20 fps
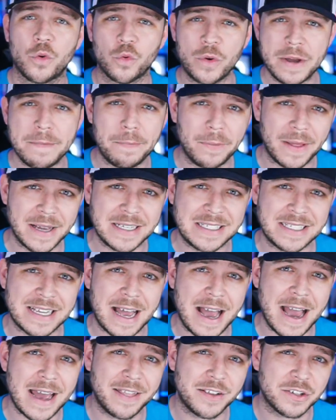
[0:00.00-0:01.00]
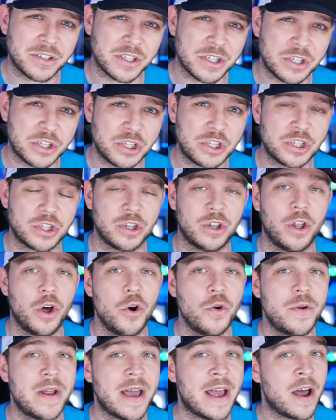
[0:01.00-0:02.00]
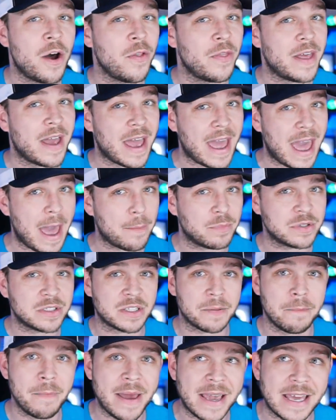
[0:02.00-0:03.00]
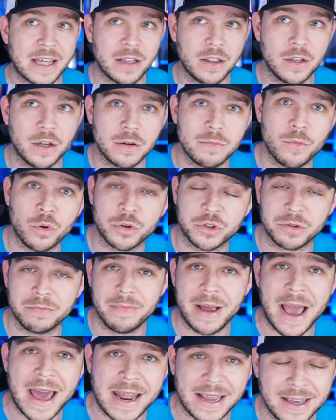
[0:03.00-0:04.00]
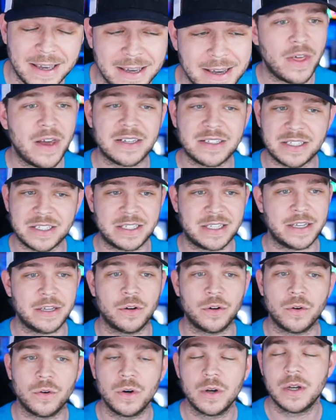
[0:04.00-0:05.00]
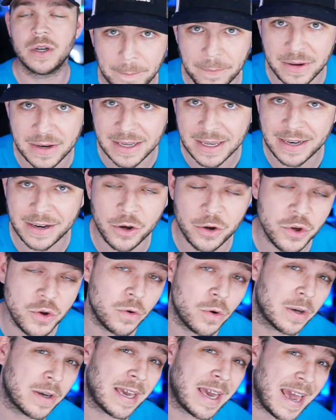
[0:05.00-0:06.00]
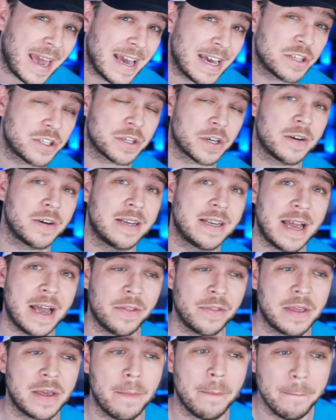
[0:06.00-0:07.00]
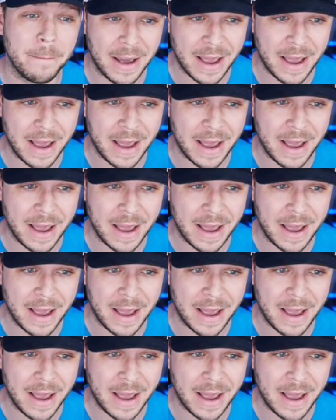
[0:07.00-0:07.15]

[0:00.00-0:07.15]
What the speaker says: on the replay side, there's this slowdown that happens to make it look more dramatic. All that's still happening. I know you can turn down the